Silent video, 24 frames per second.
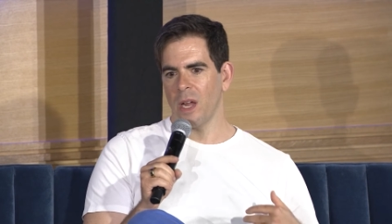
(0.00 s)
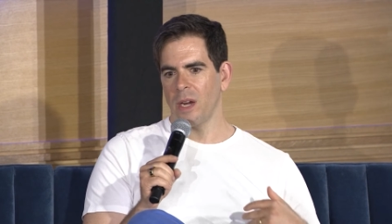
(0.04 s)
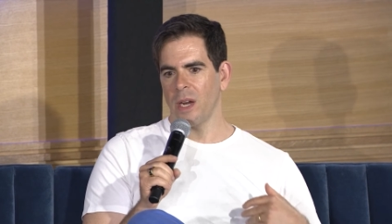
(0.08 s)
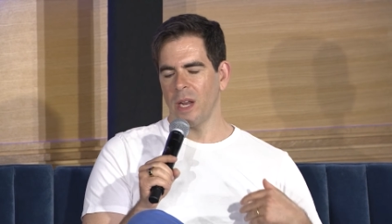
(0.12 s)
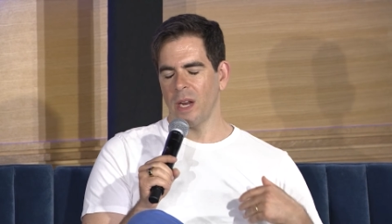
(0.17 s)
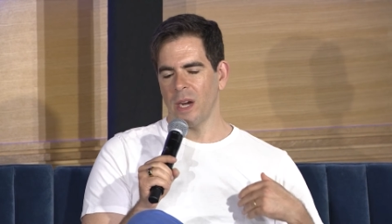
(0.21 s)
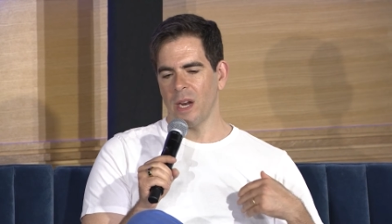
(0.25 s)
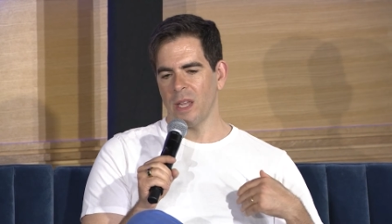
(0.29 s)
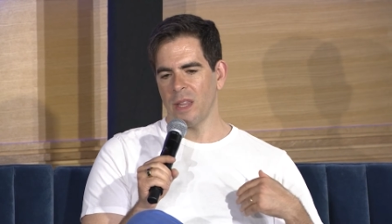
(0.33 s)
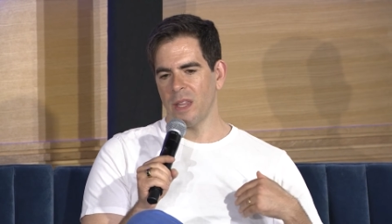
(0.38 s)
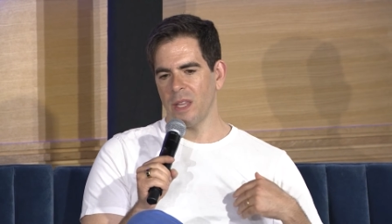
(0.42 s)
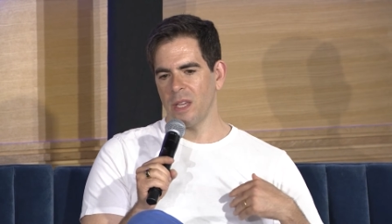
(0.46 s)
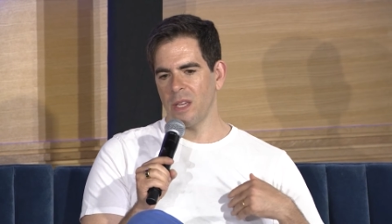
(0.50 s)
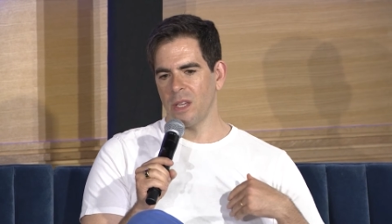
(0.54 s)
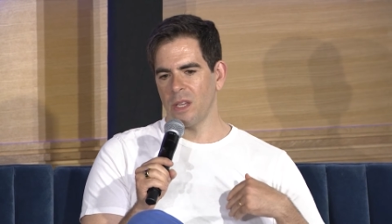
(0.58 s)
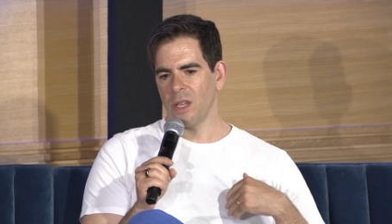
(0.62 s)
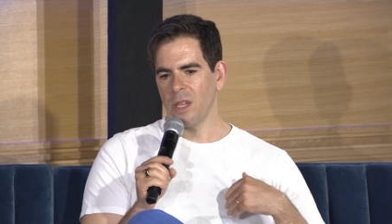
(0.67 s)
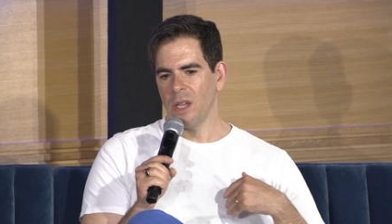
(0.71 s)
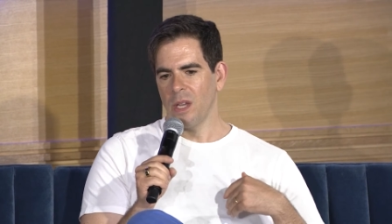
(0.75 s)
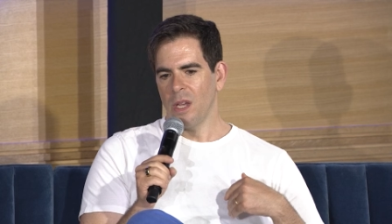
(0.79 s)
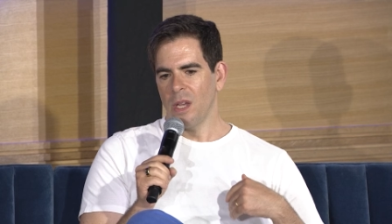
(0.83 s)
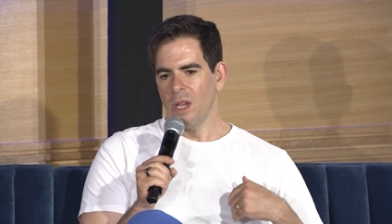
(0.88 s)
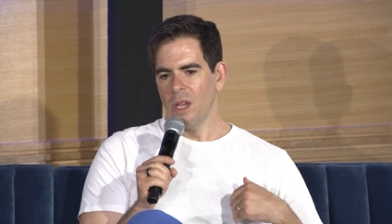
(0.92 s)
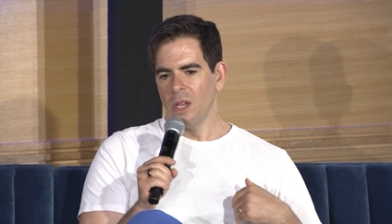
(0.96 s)
And I think,
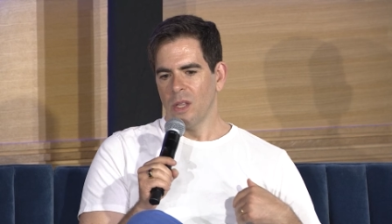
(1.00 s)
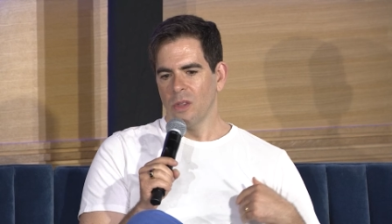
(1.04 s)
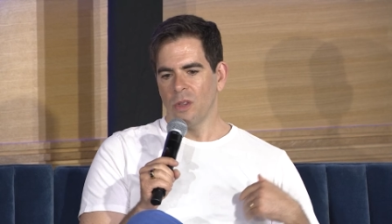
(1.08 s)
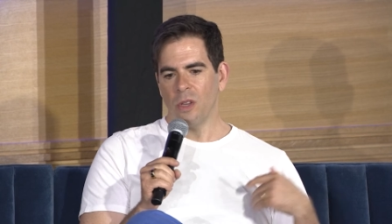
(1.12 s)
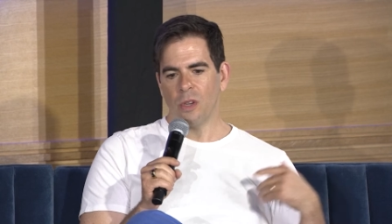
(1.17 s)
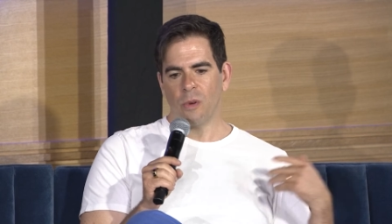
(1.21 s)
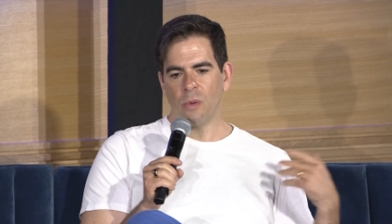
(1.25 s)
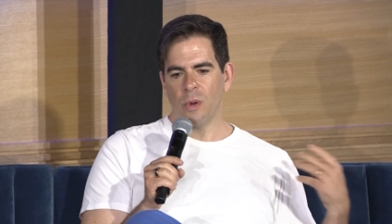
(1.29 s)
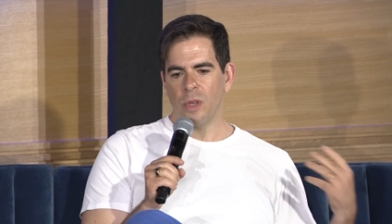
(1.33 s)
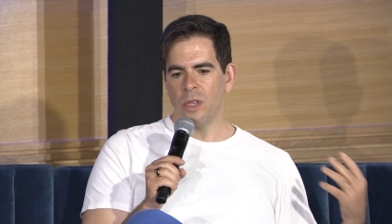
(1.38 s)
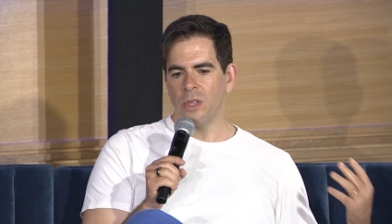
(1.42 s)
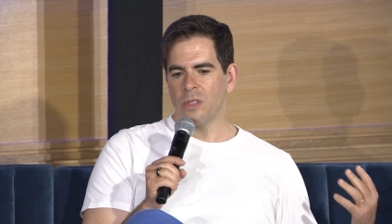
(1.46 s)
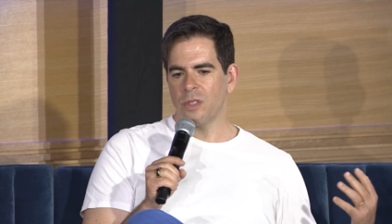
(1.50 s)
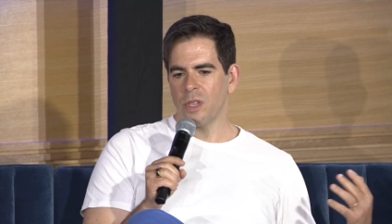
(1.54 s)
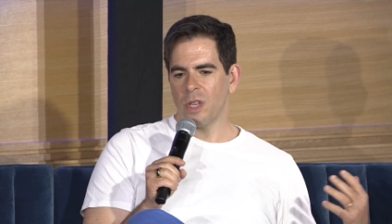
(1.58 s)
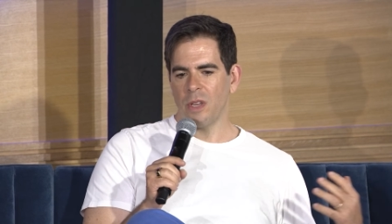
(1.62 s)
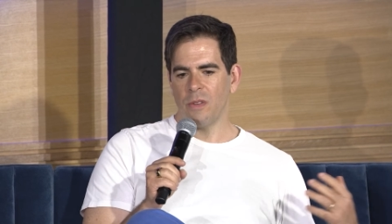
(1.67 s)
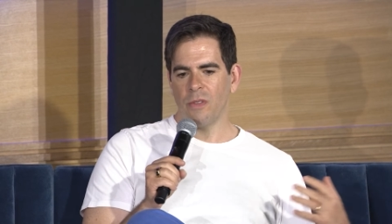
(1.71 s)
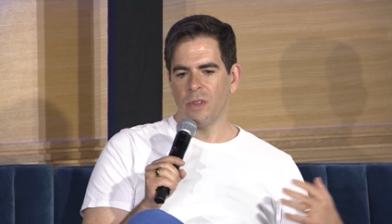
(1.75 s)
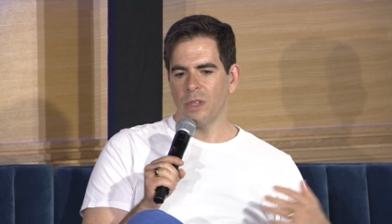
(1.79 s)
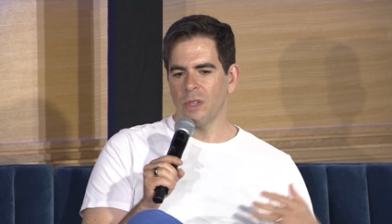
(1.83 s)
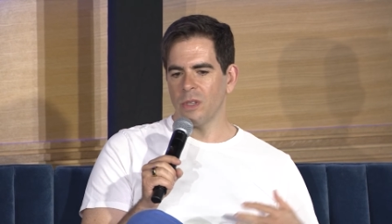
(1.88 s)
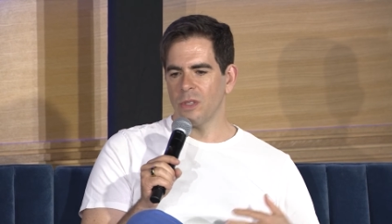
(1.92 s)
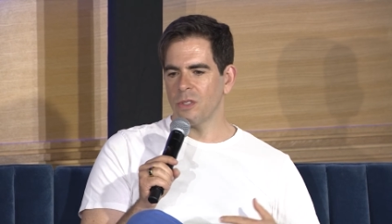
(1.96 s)
look, when you see
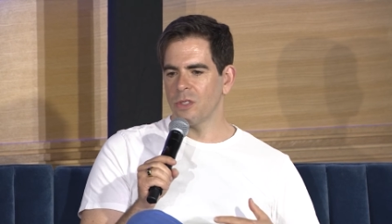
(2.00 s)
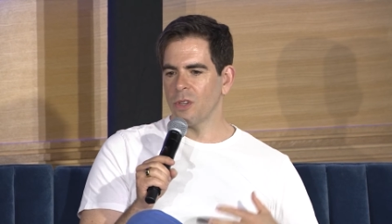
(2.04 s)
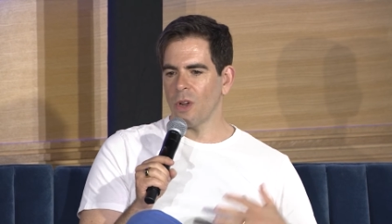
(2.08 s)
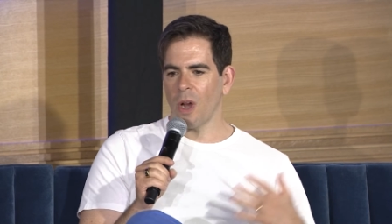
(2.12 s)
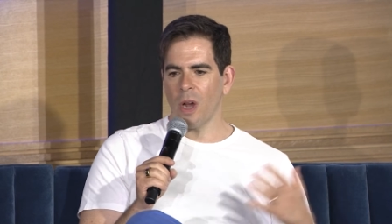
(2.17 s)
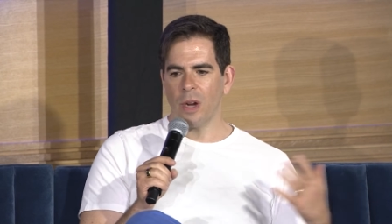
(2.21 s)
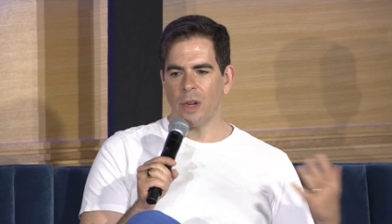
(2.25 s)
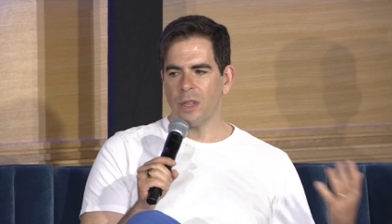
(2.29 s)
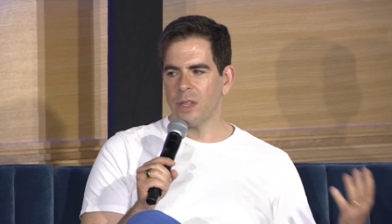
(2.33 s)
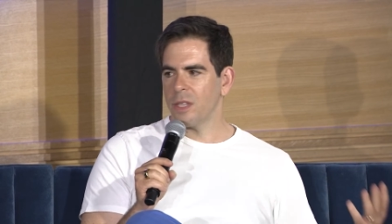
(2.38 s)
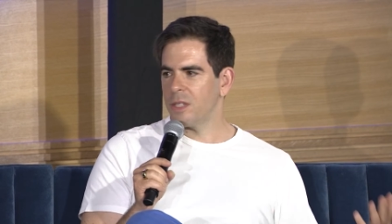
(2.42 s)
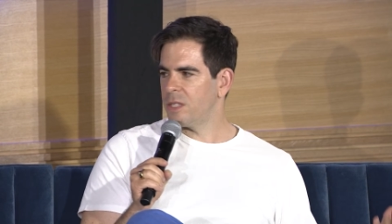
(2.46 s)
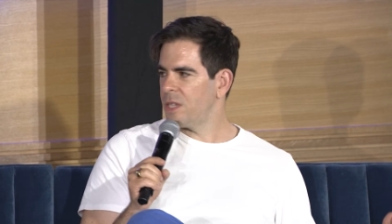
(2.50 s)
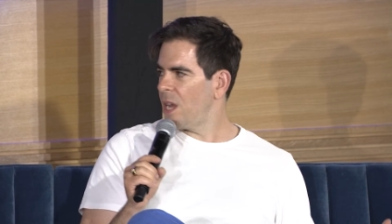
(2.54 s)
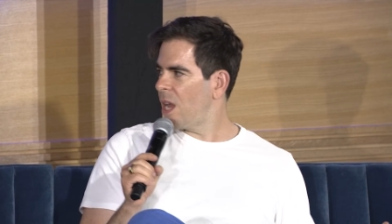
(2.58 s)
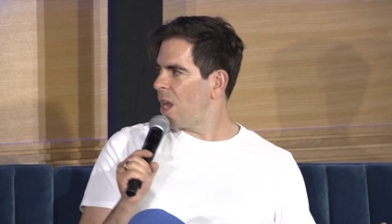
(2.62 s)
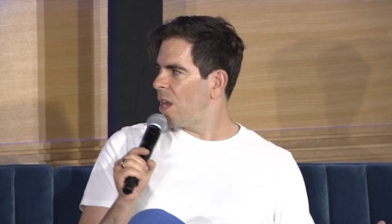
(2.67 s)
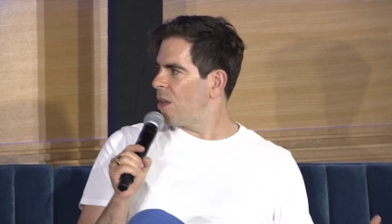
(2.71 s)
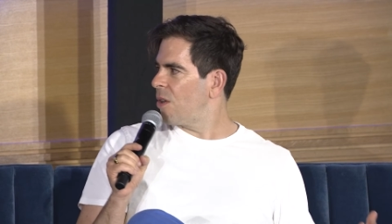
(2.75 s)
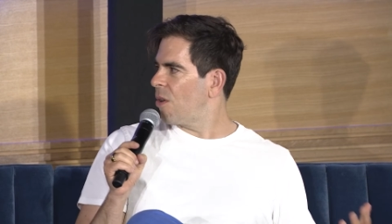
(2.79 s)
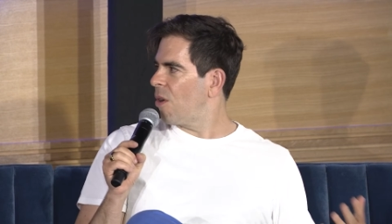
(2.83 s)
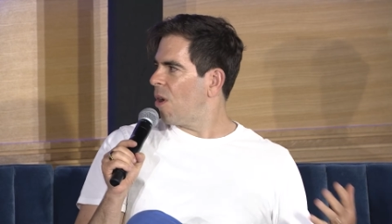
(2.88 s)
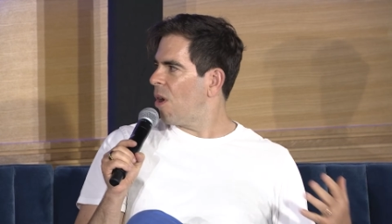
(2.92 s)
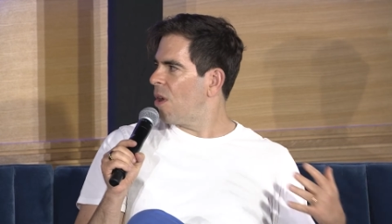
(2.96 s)
even Dawn of the
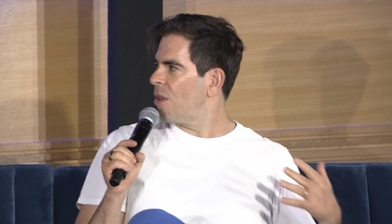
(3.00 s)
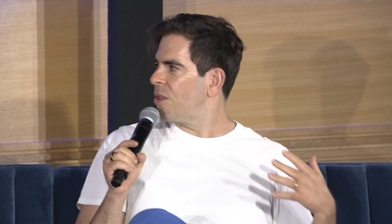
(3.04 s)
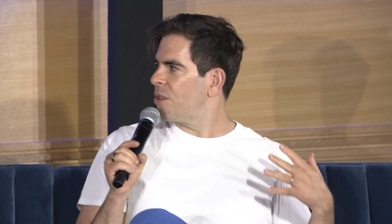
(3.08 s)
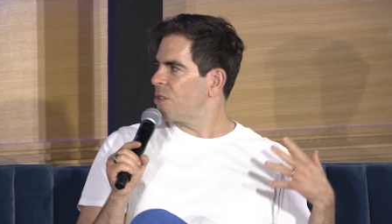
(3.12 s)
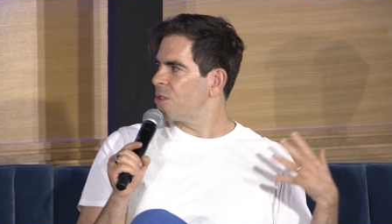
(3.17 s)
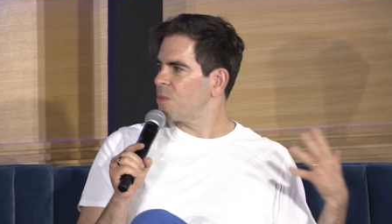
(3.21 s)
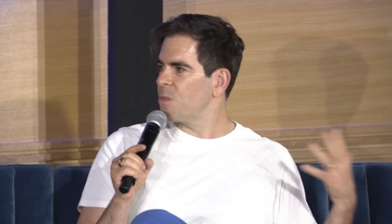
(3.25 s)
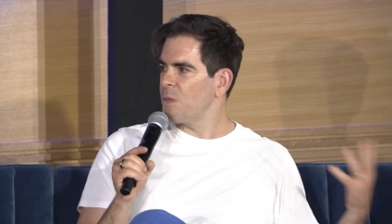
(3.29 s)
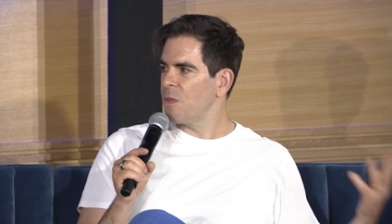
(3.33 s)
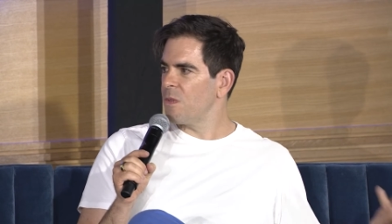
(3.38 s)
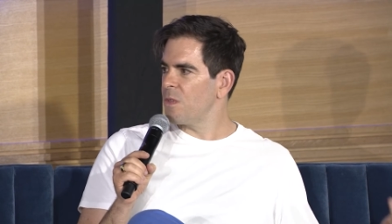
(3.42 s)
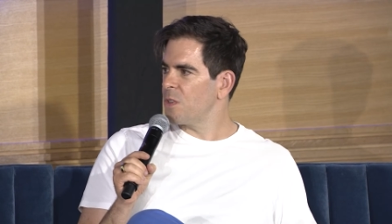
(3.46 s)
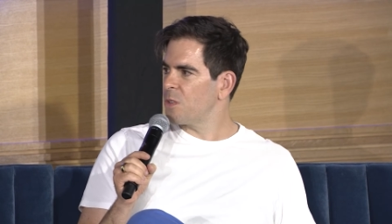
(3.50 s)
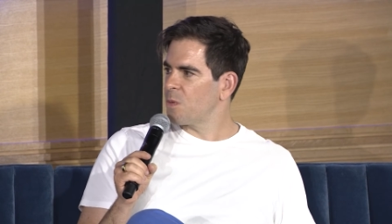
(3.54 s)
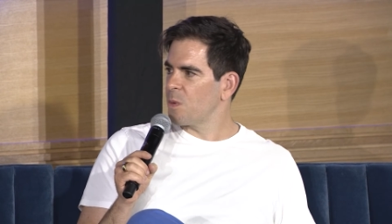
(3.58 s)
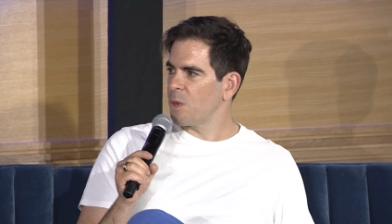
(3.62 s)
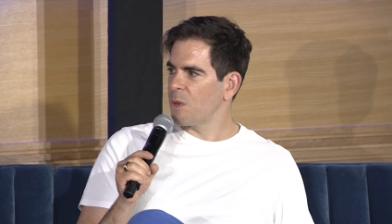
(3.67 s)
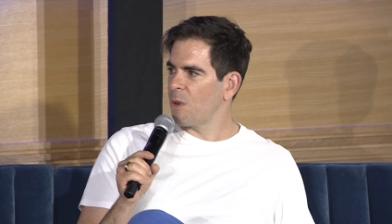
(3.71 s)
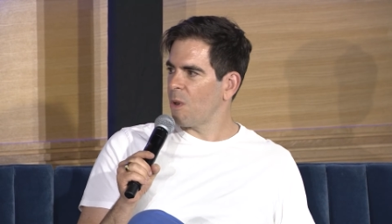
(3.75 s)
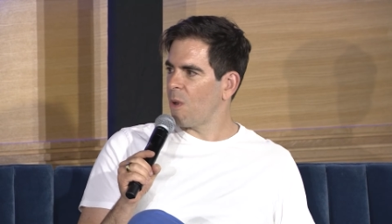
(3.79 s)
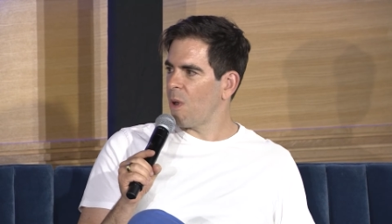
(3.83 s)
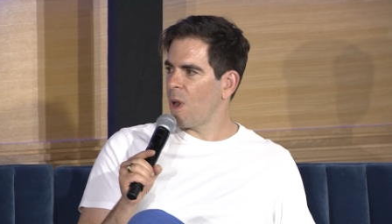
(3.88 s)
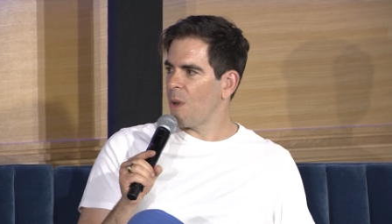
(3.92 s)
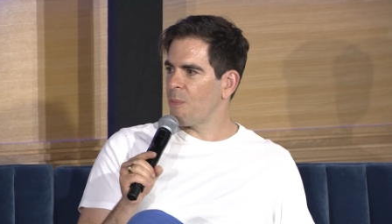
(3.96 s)
Dead or all those movies we
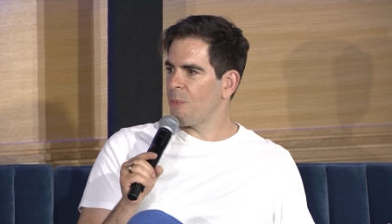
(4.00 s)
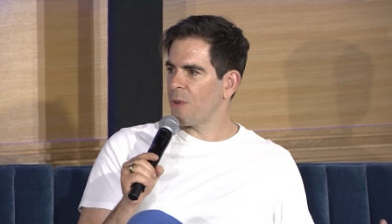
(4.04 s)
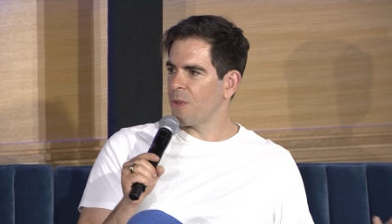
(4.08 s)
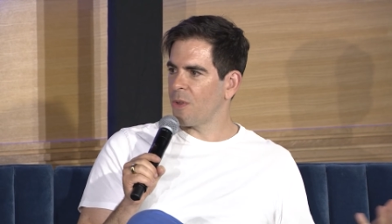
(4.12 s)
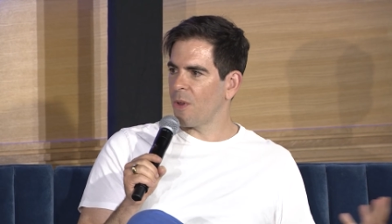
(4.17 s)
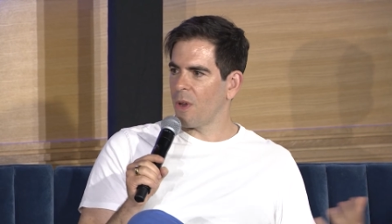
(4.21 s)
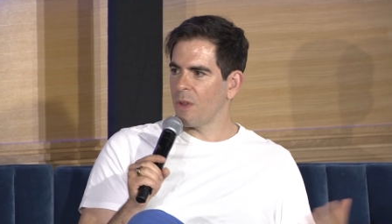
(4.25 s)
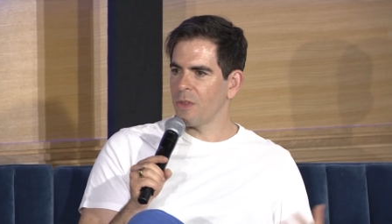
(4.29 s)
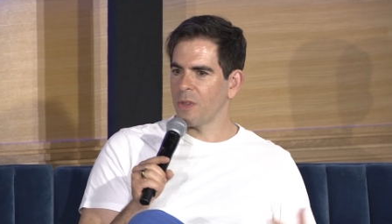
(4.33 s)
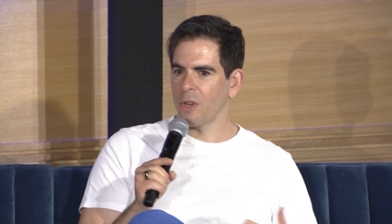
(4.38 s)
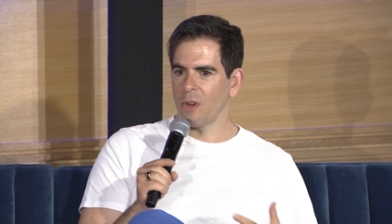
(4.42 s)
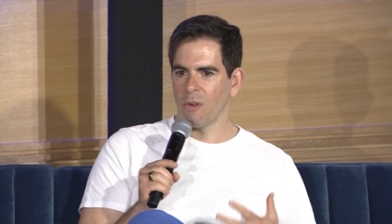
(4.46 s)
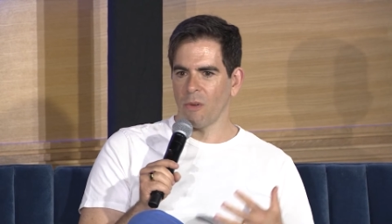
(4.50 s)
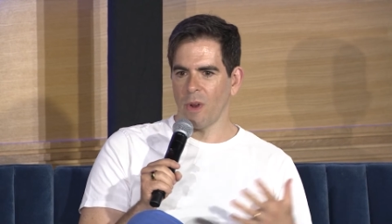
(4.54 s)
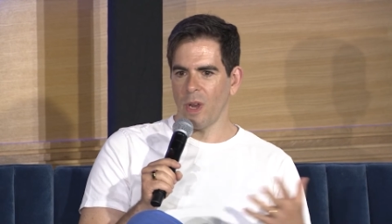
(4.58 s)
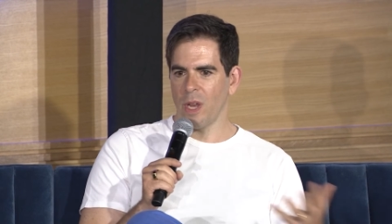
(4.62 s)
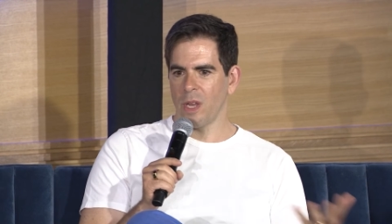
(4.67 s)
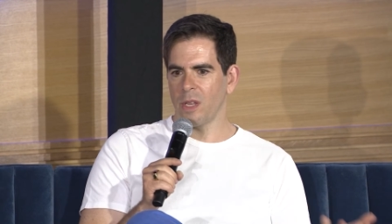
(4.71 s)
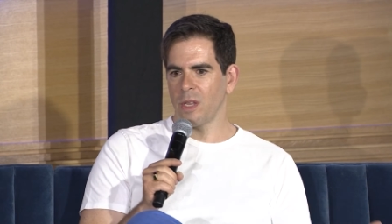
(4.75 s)
grow up with, all the great,